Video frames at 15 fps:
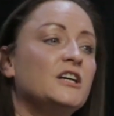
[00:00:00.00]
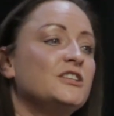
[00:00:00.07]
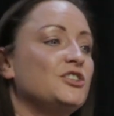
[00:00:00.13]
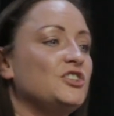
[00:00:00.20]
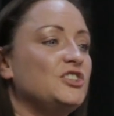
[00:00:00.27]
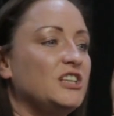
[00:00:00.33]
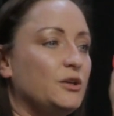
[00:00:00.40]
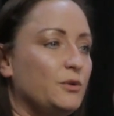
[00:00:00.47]
So
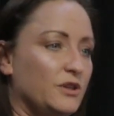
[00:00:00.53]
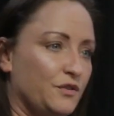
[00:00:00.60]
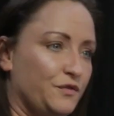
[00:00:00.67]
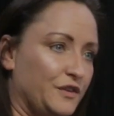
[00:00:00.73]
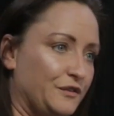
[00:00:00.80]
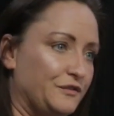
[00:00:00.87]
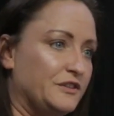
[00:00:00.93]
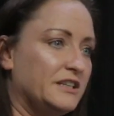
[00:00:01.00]
stick with your
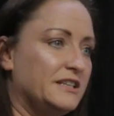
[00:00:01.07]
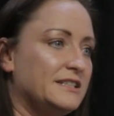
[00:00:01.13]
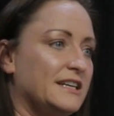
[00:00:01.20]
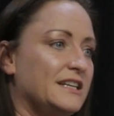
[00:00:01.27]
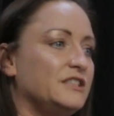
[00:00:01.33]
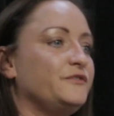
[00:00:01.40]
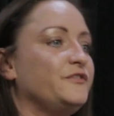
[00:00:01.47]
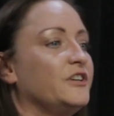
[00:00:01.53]
15
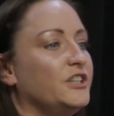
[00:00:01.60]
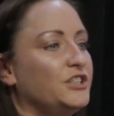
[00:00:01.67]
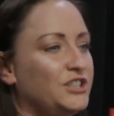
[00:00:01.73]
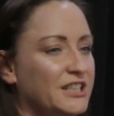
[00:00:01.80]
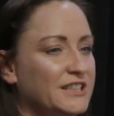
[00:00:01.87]
days first.